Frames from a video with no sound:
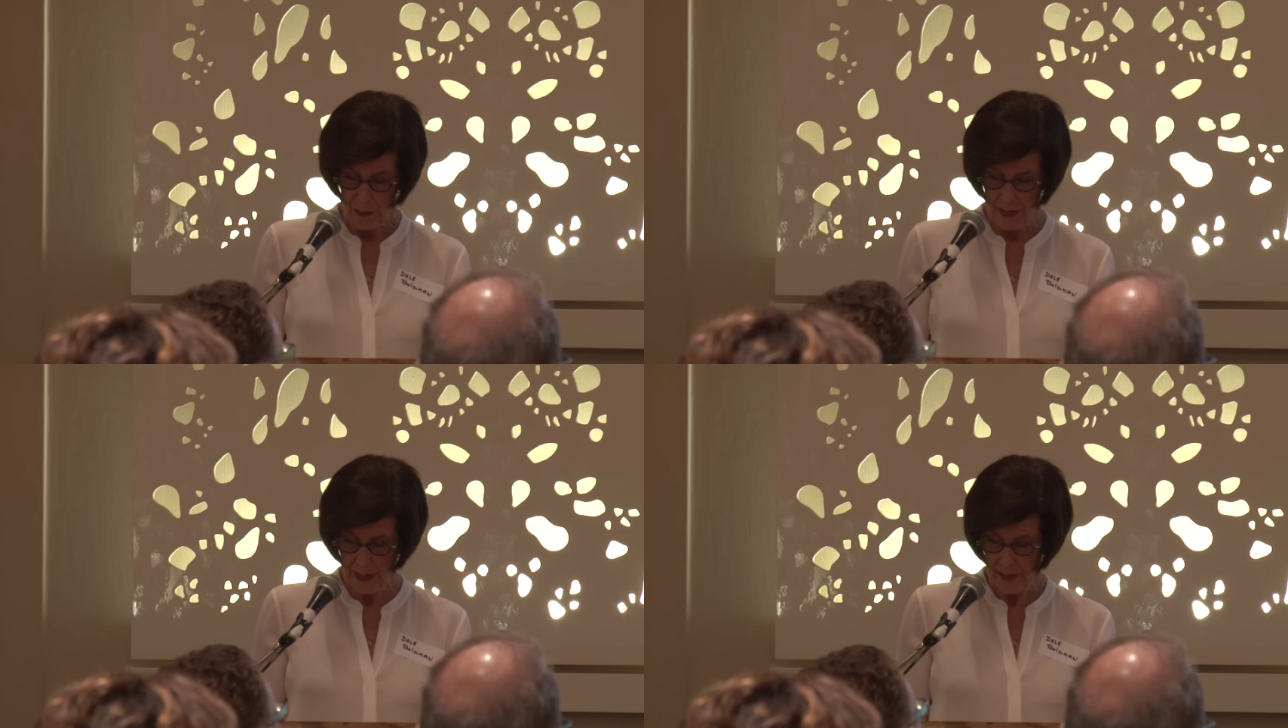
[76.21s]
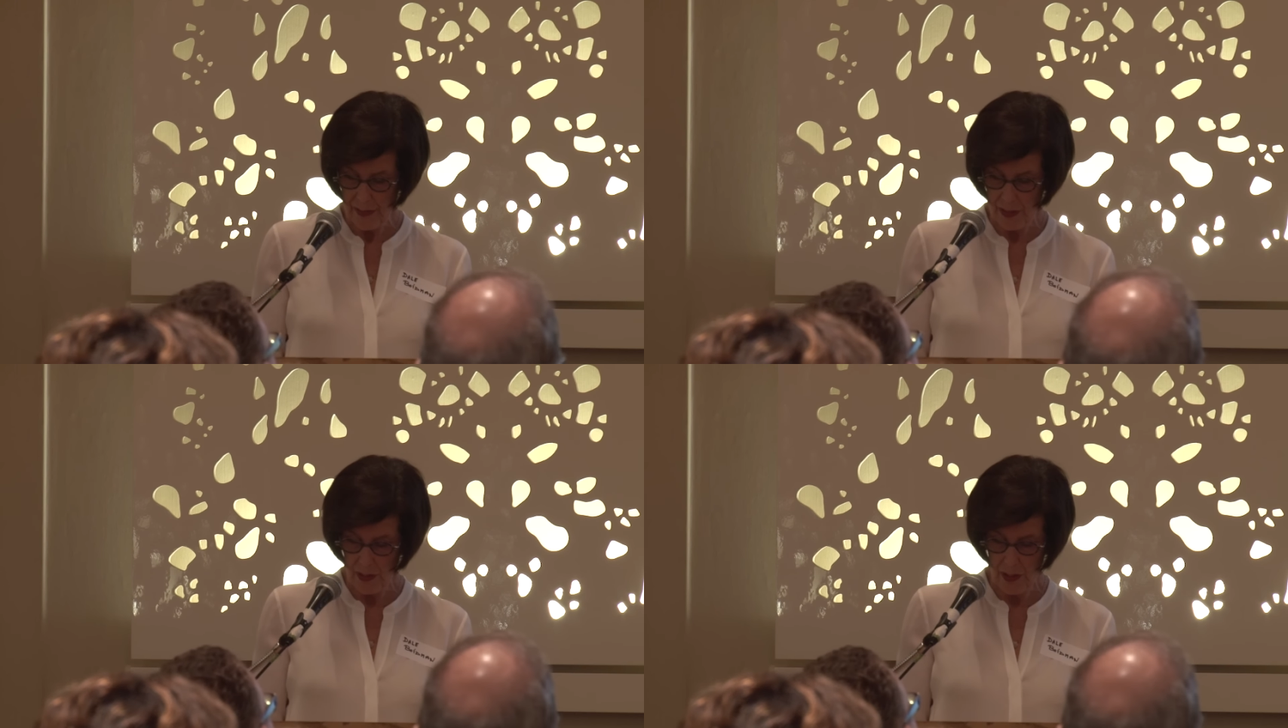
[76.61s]
but
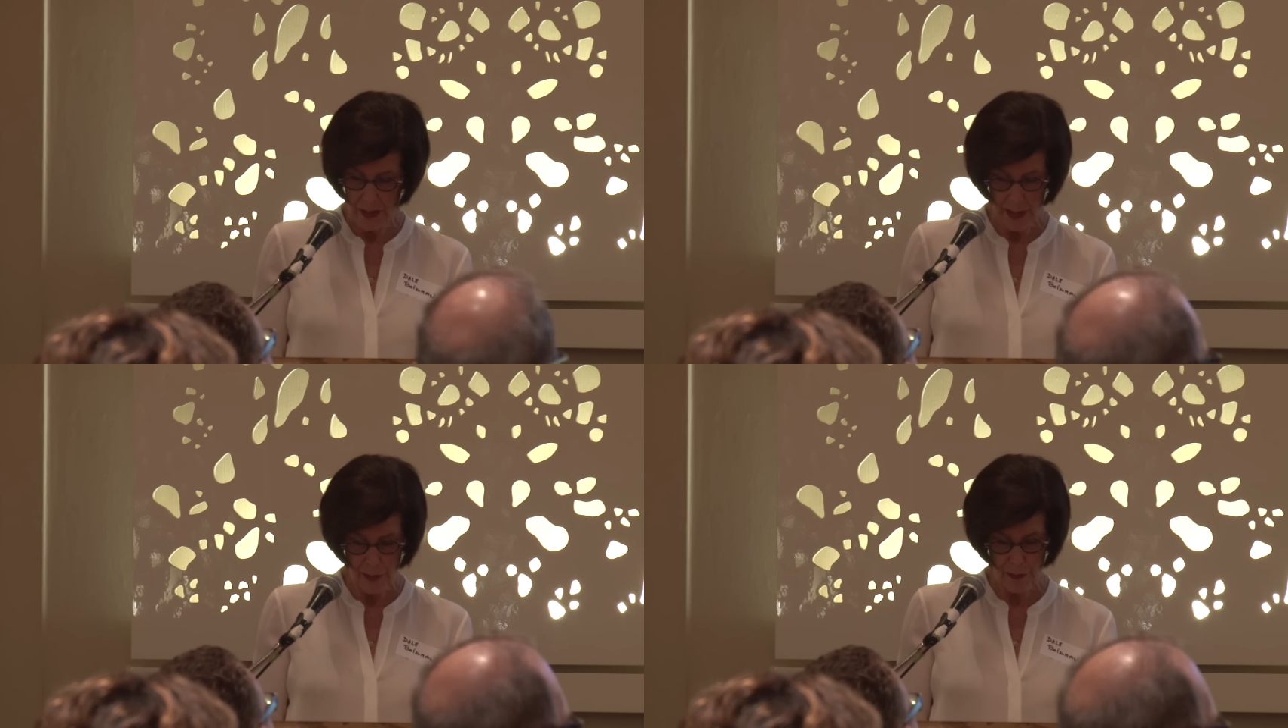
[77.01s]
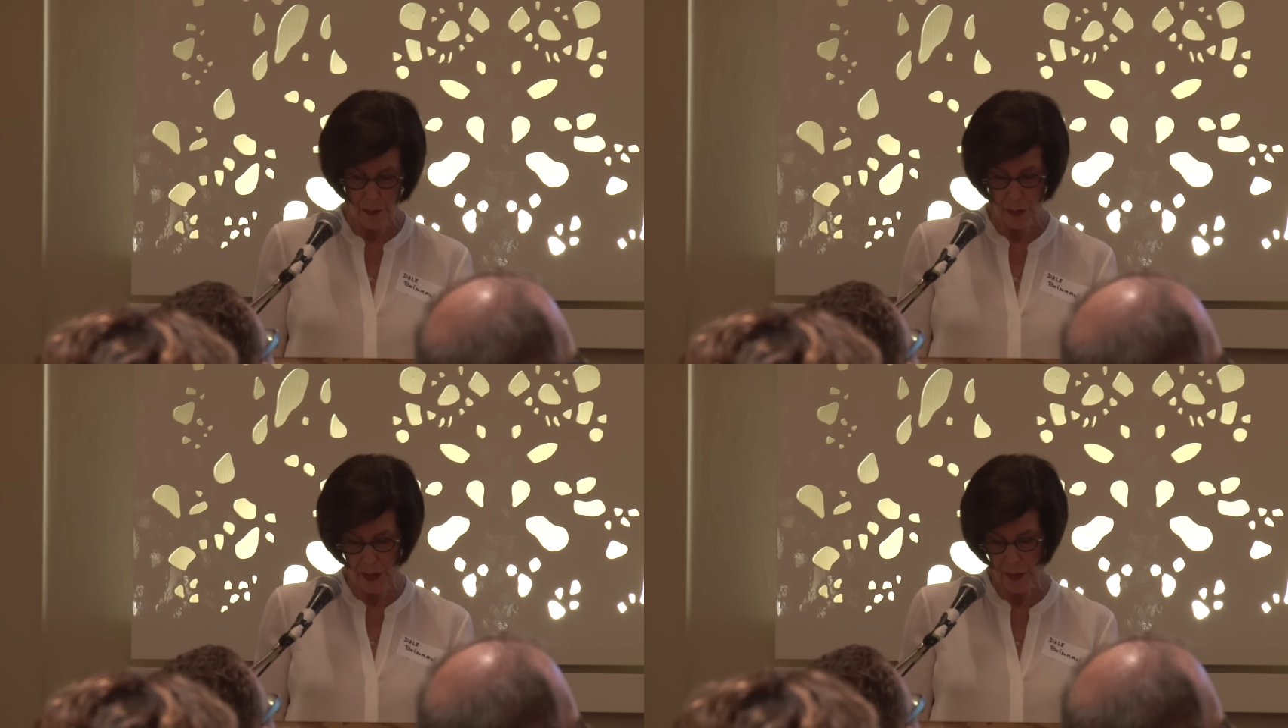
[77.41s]
David saw a need for
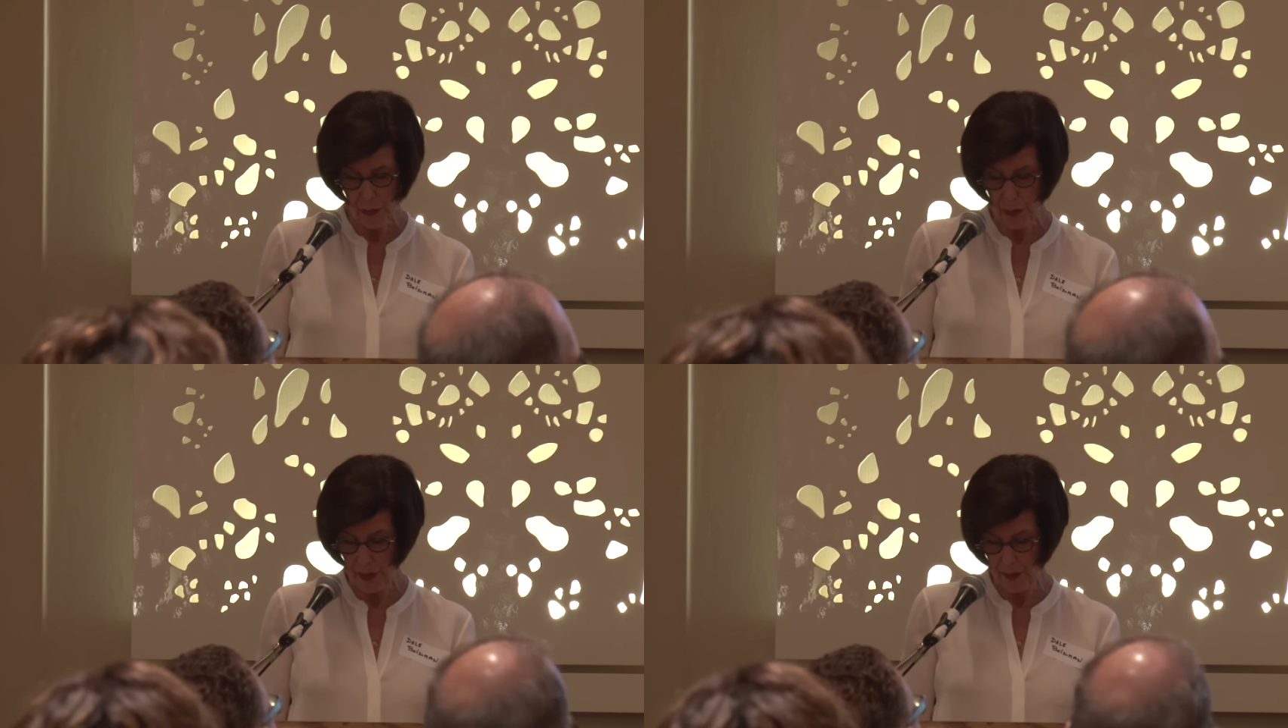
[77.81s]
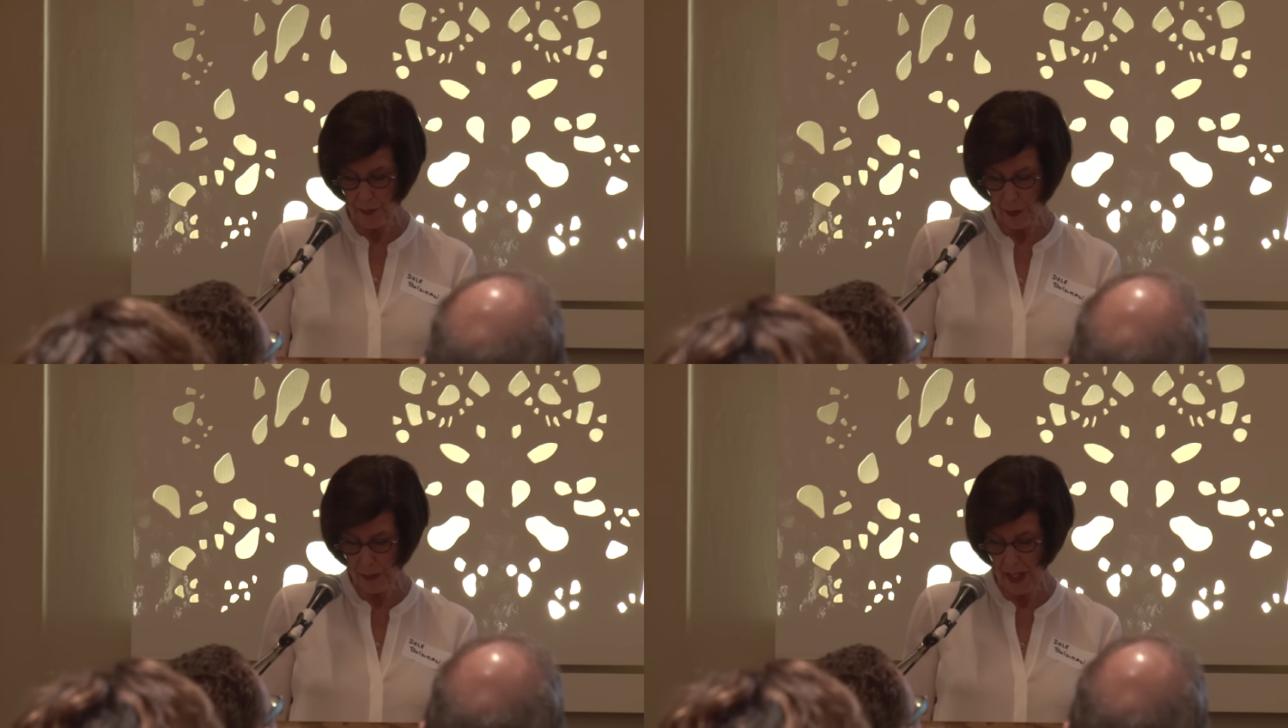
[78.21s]
more support
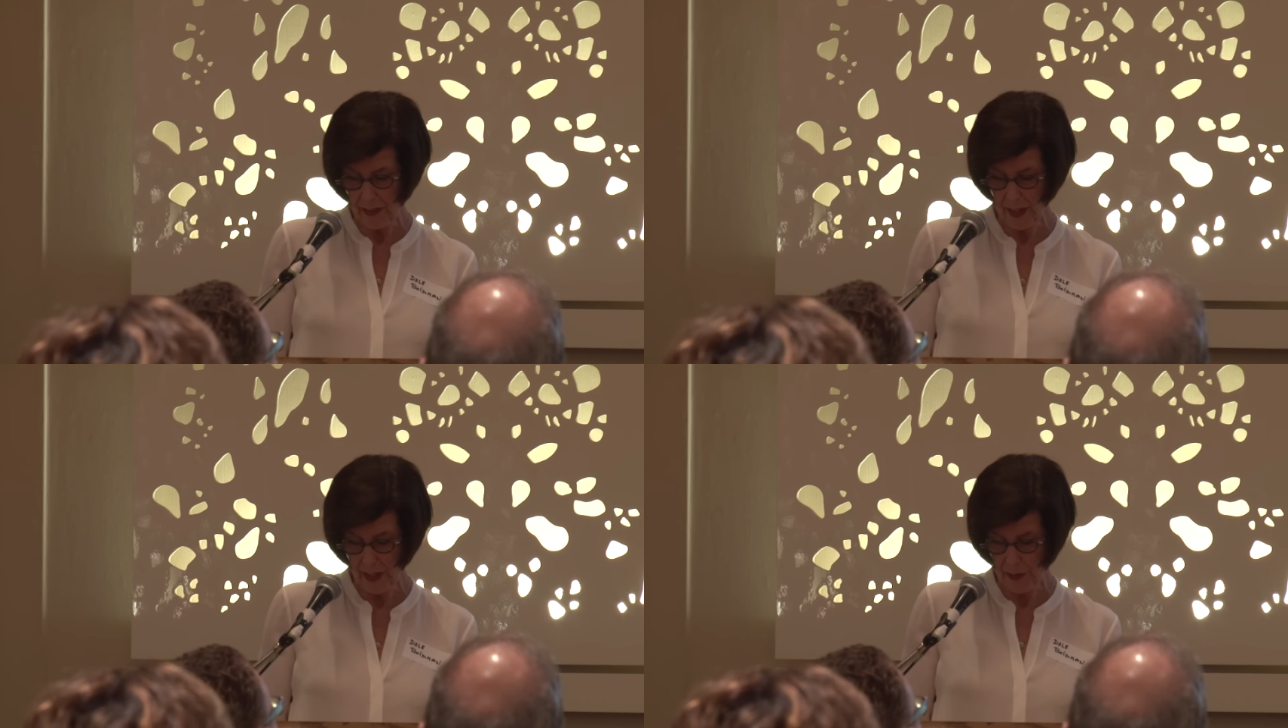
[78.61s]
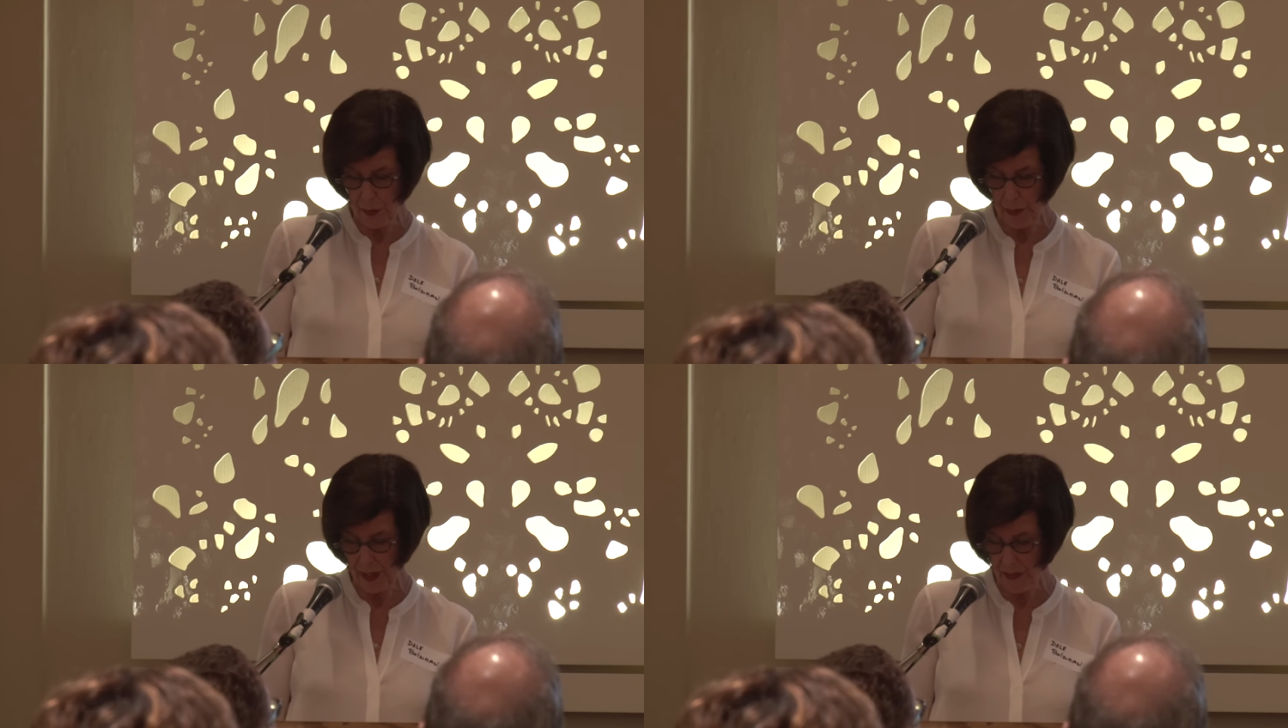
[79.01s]
for bladder
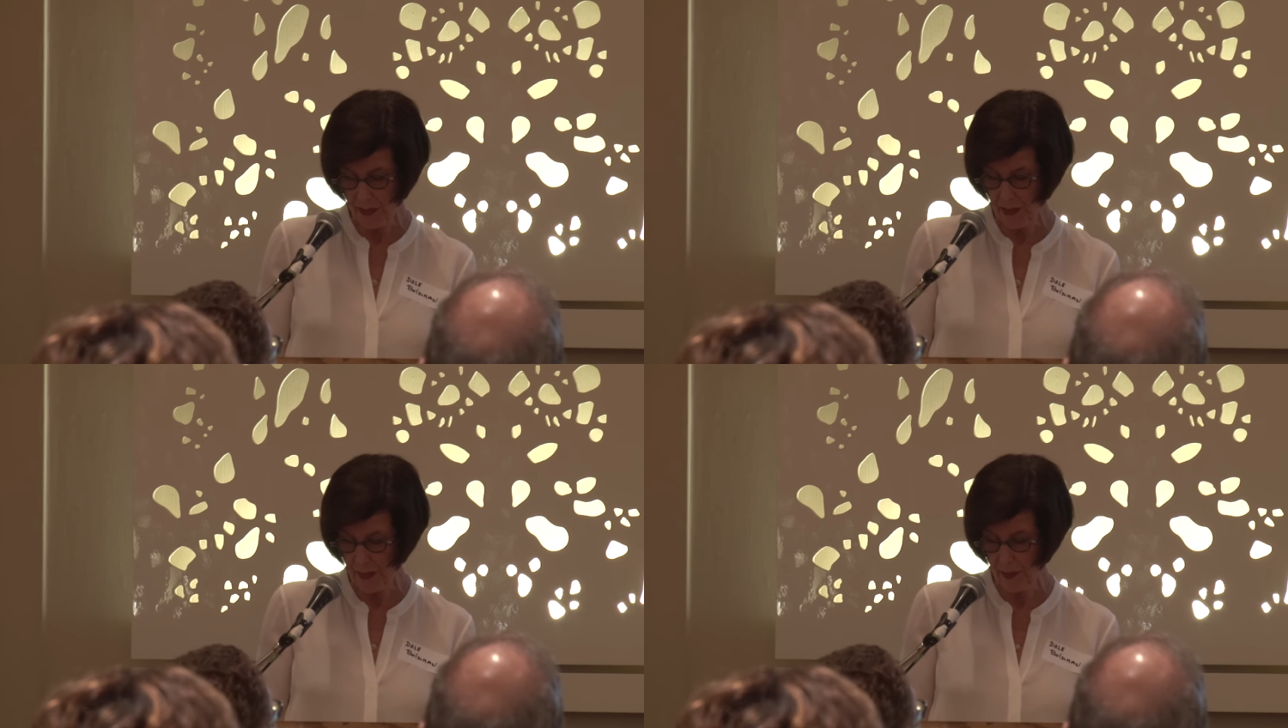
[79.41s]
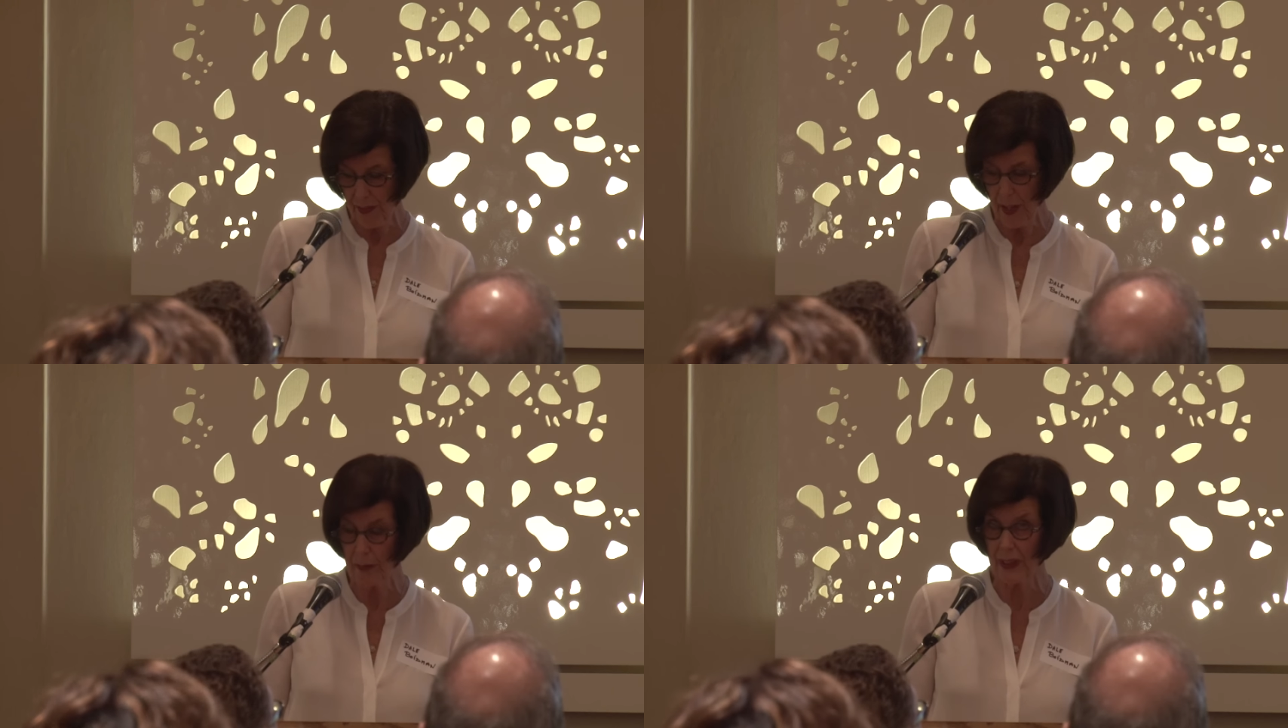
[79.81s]
cancer patients and their
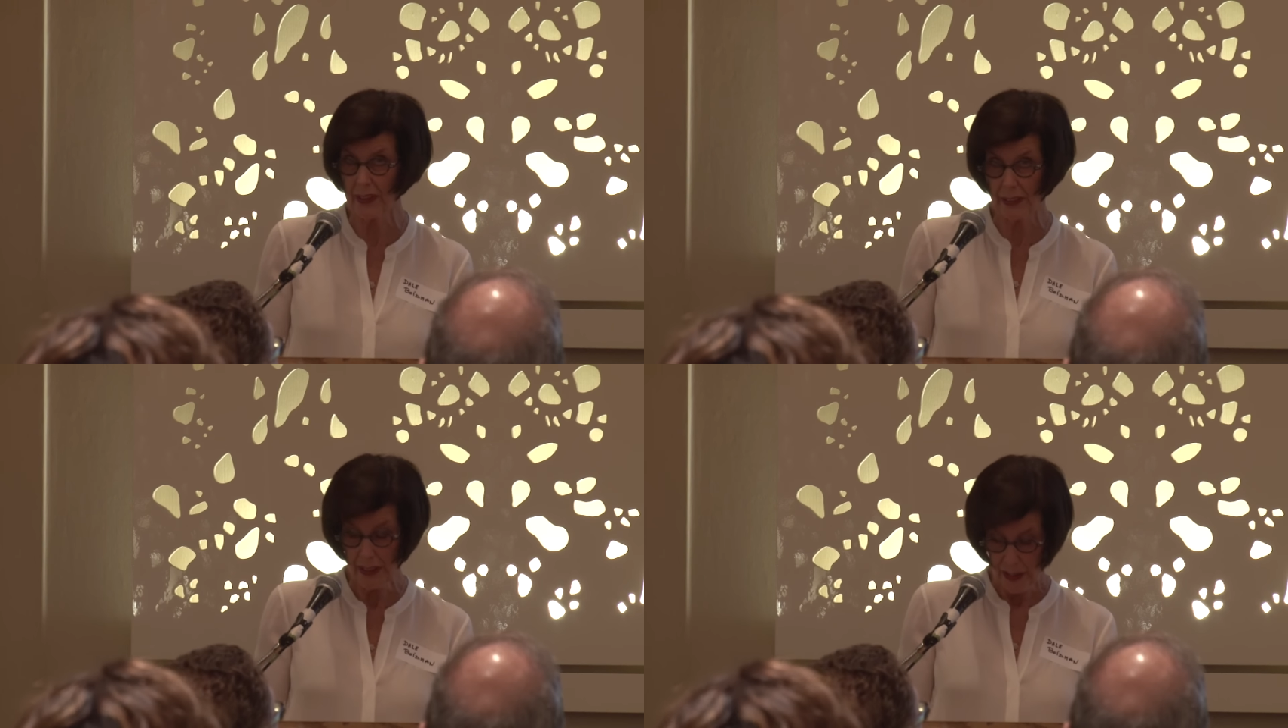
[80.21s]
families.